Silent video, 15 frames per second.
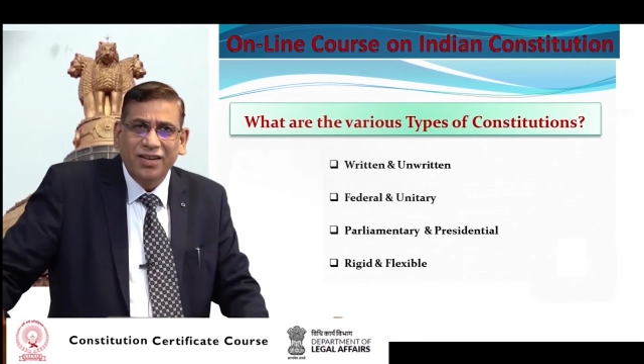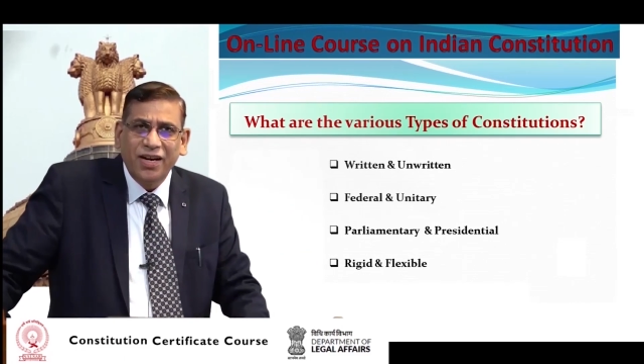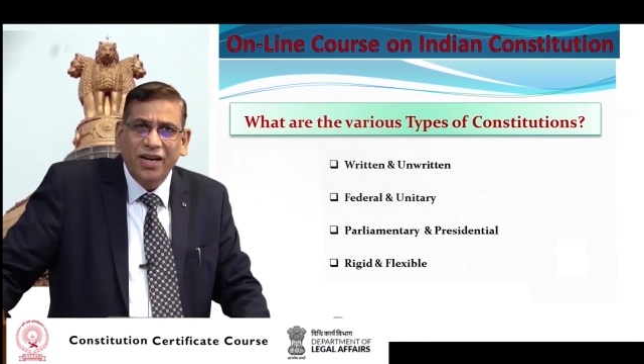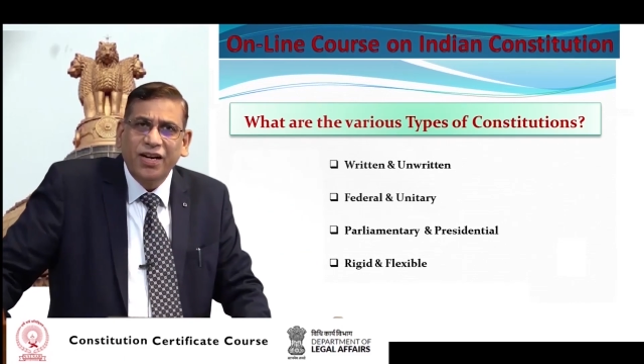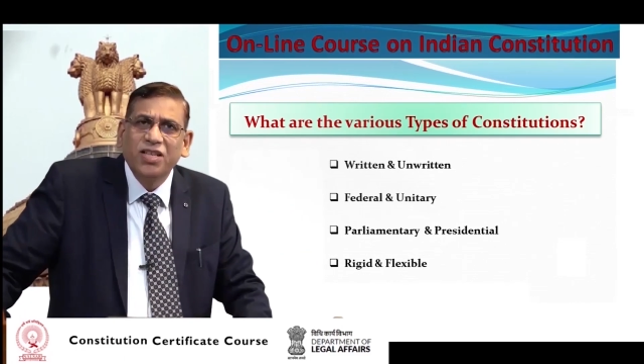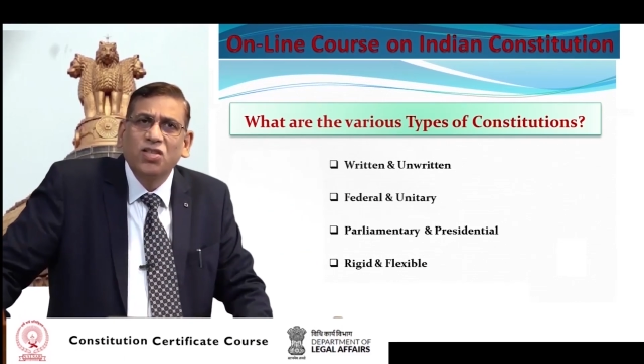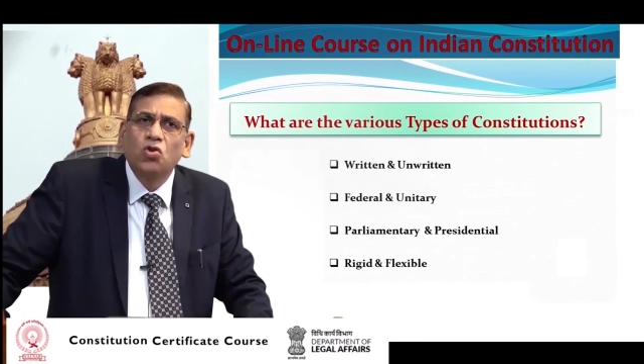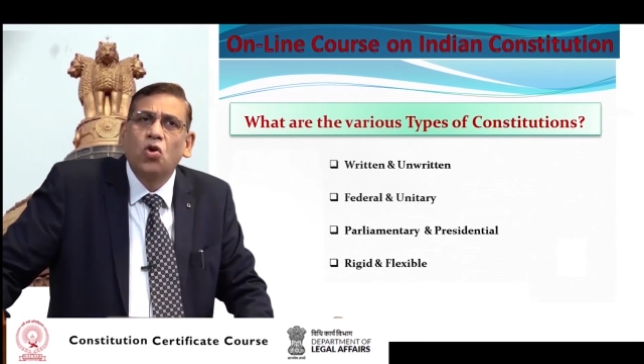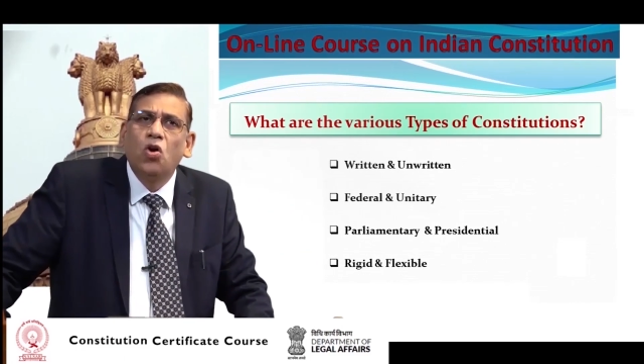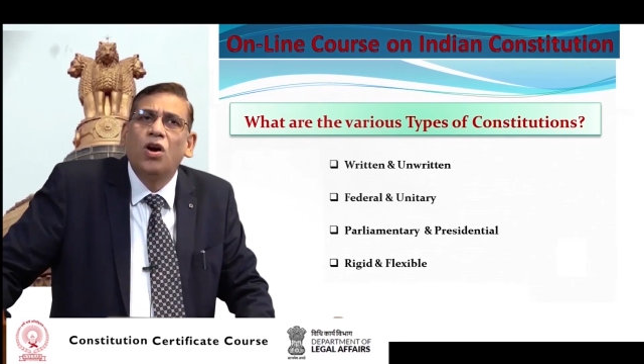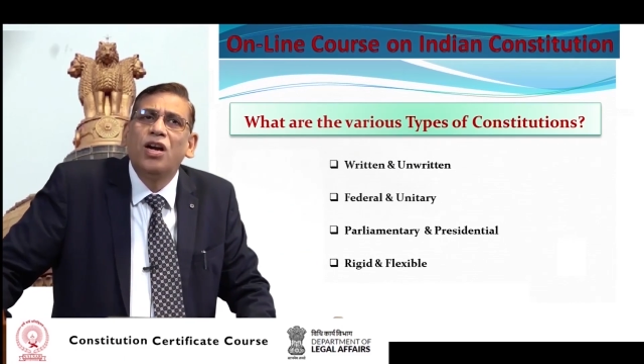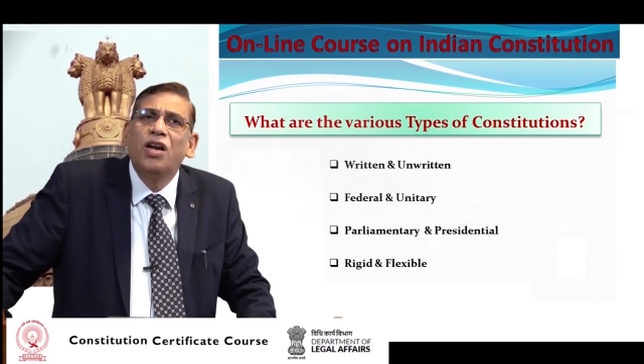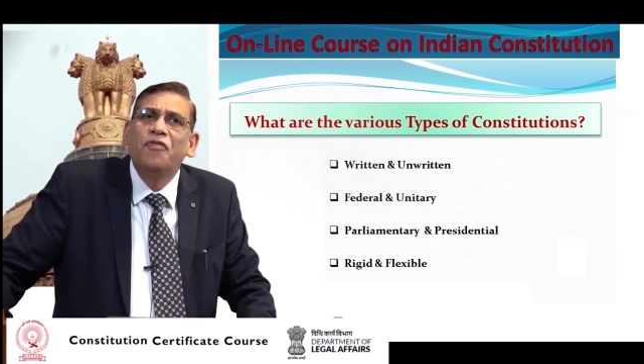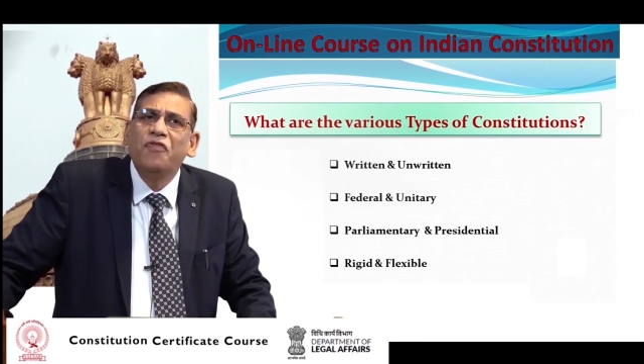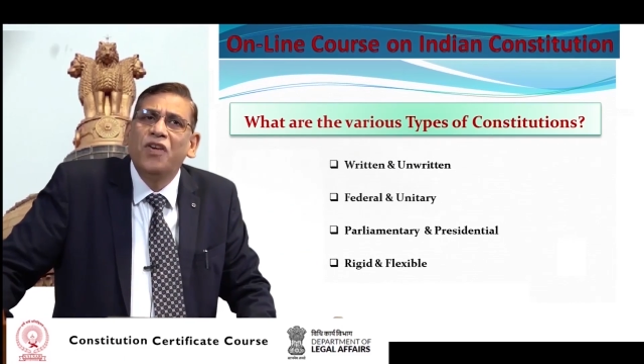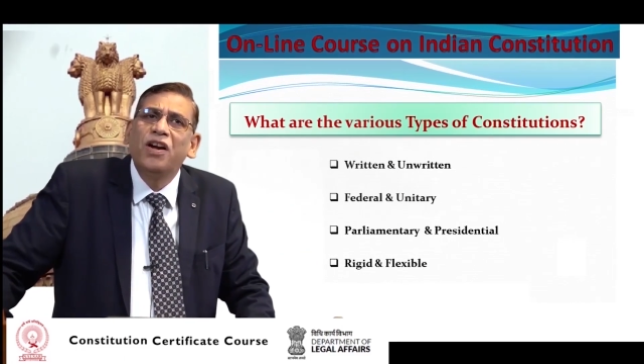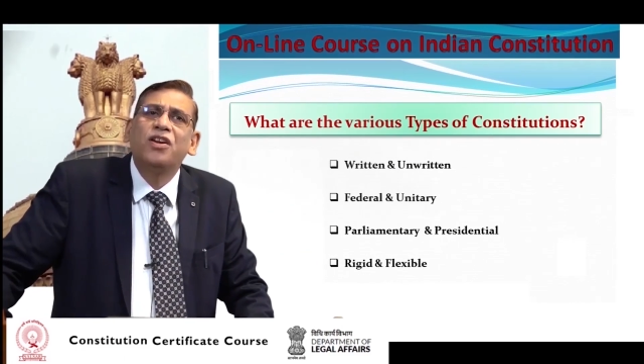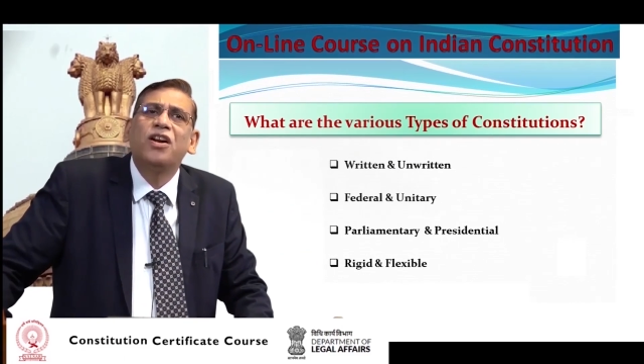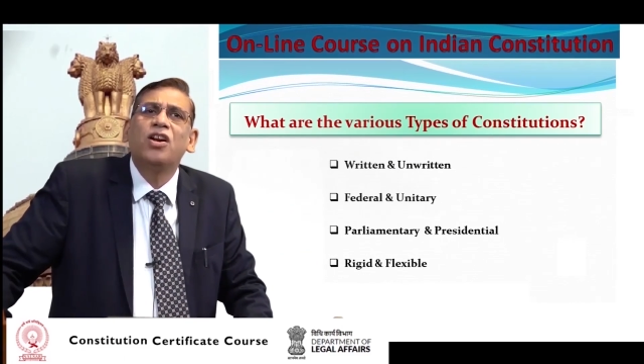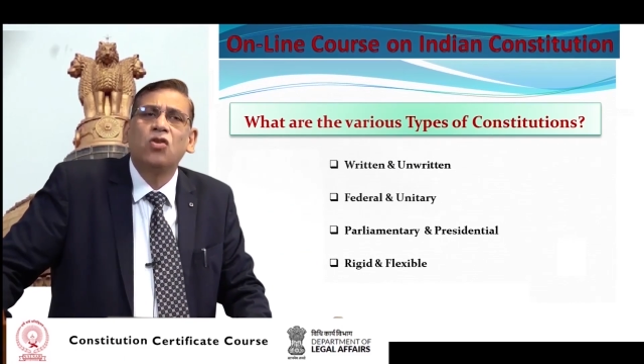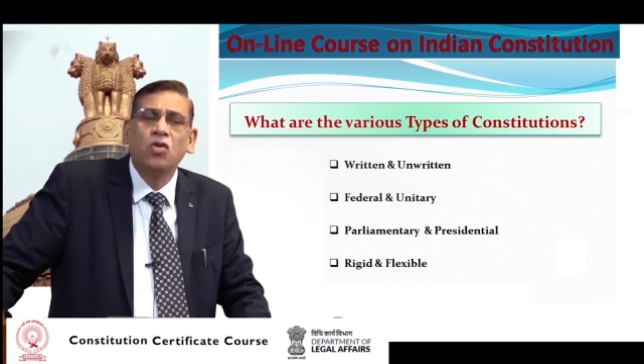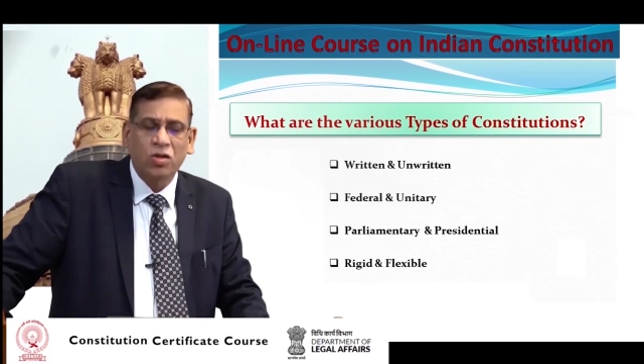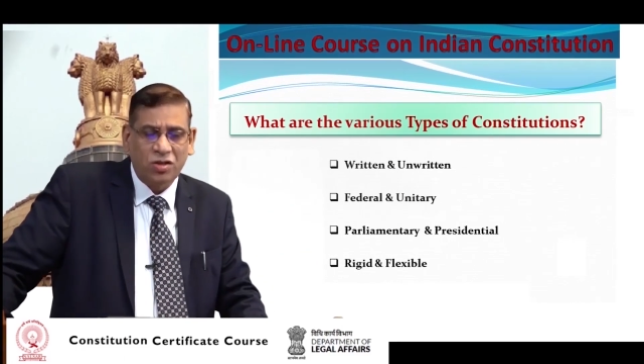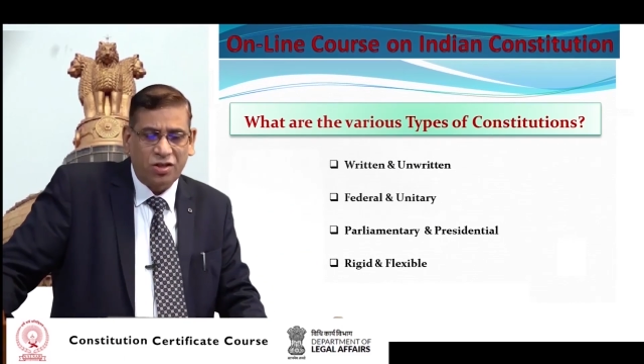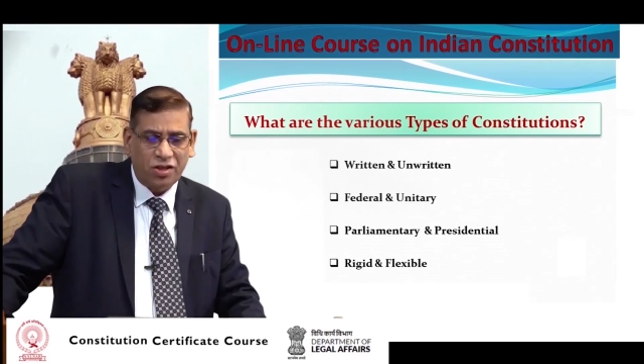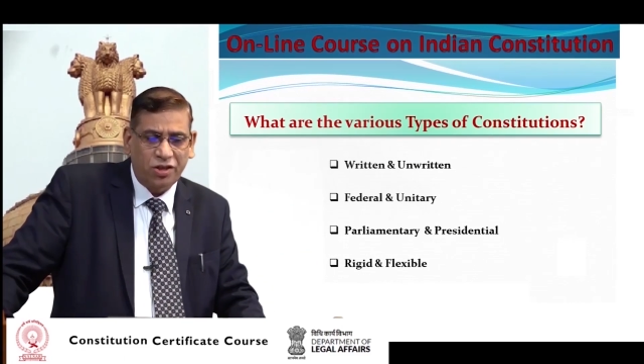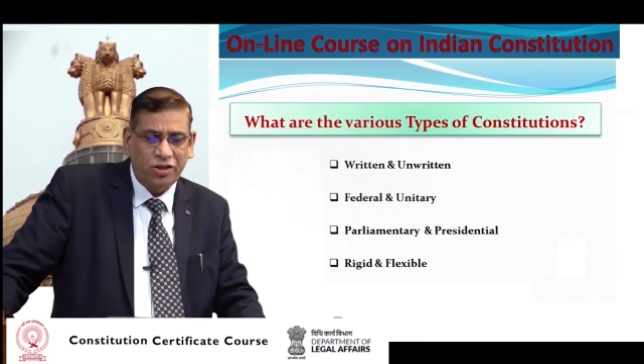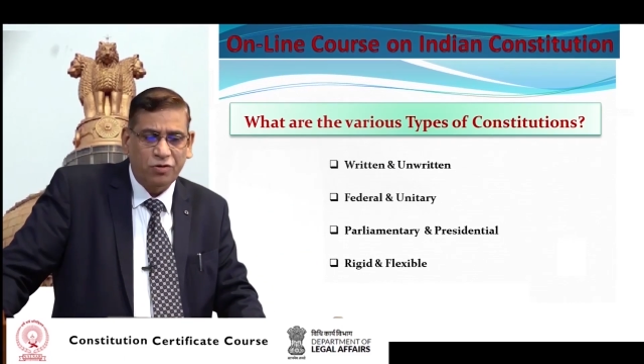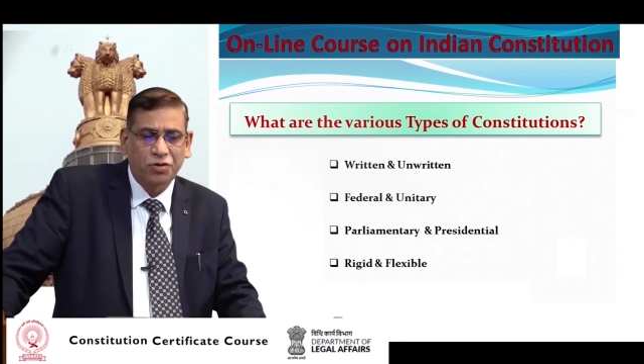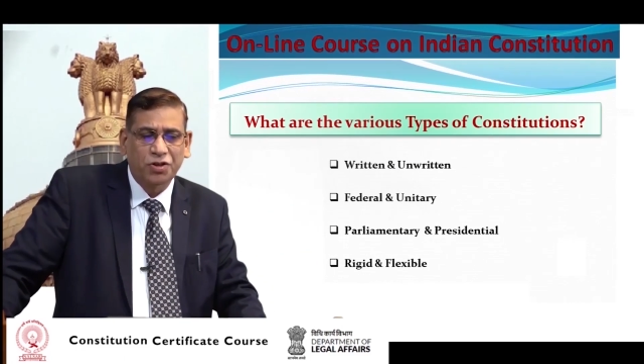it is called a federal
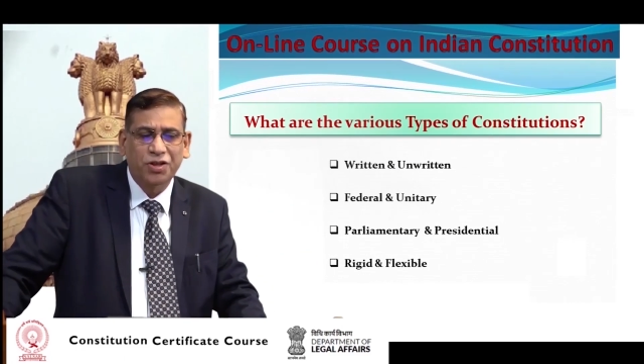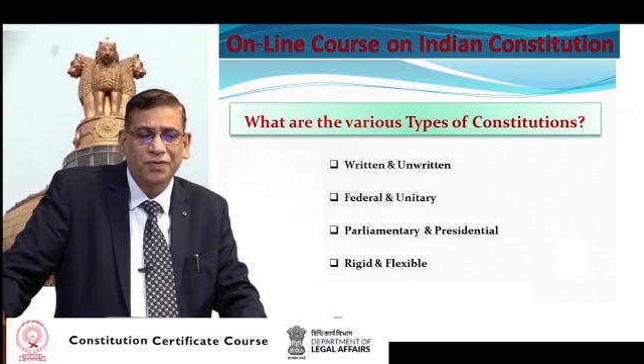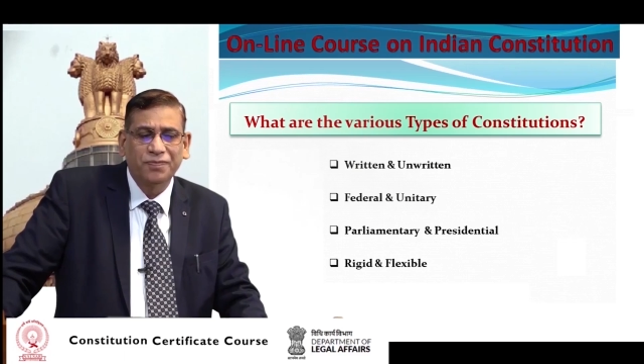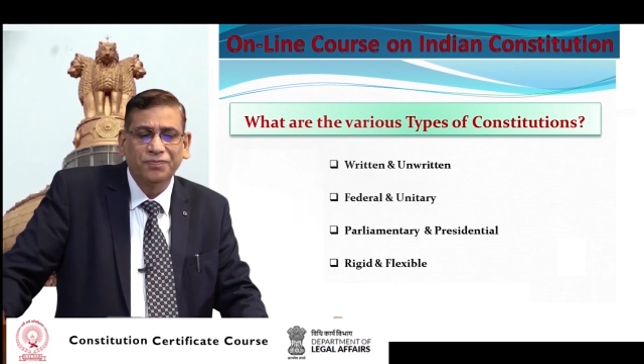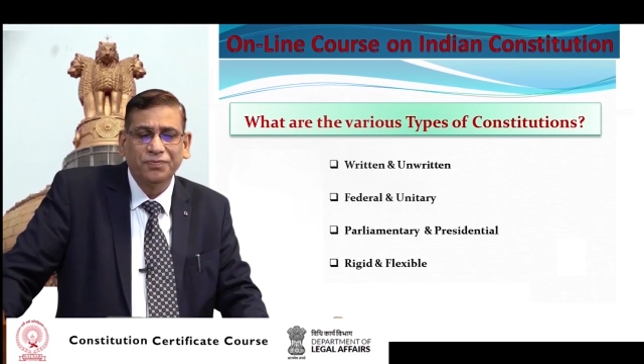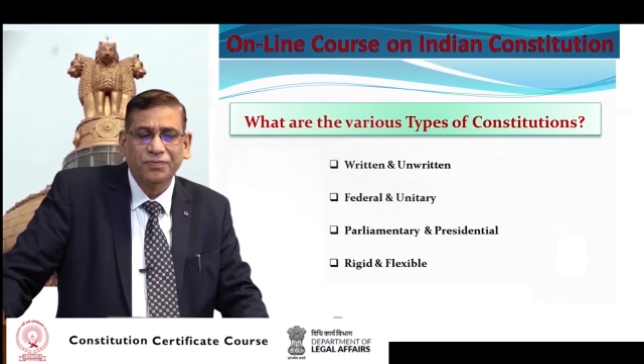constitution.